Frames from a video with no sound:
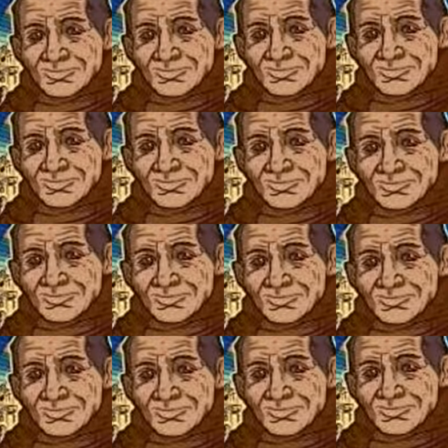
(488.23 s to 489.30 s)

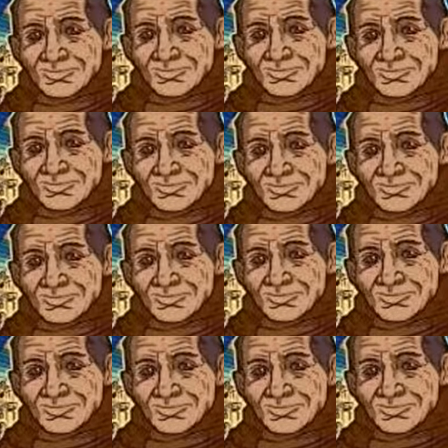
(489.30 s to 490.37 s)

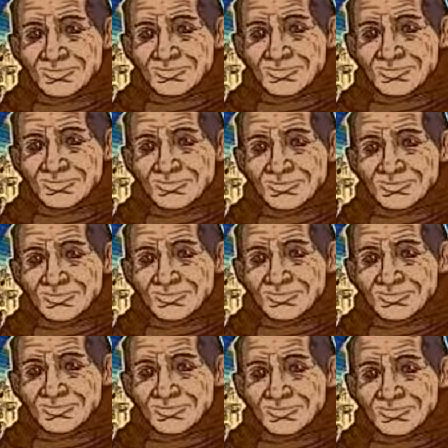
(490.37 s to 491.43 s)

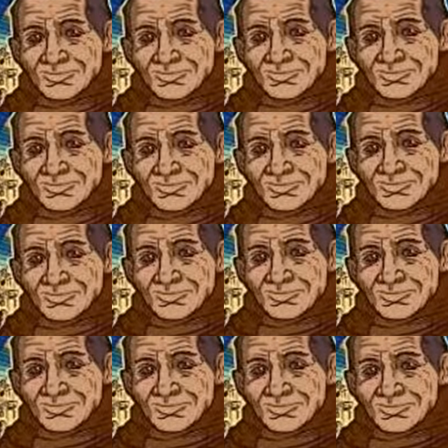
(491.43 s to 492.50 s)

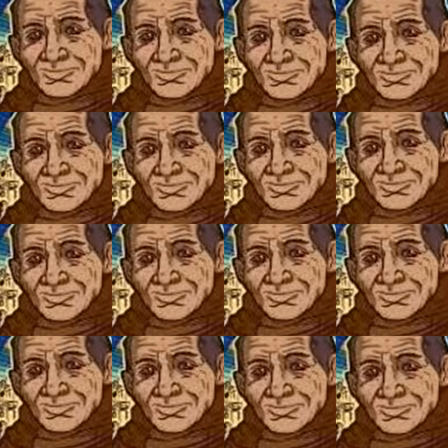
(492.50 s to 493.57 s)

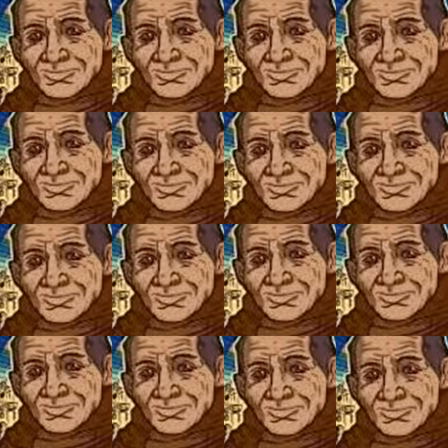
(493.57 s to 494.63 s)

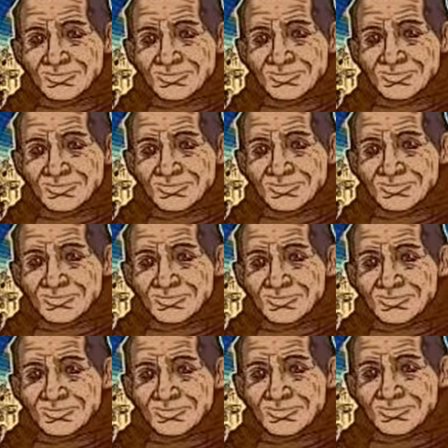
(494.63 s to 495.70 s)

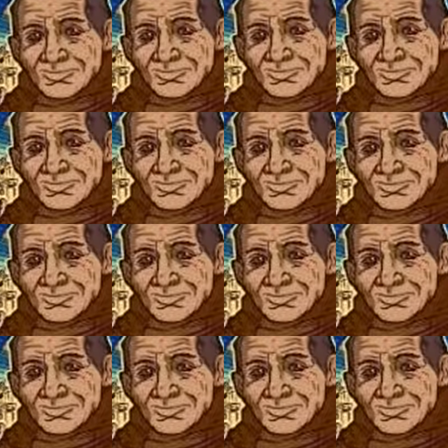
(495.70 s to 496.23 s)
(silent)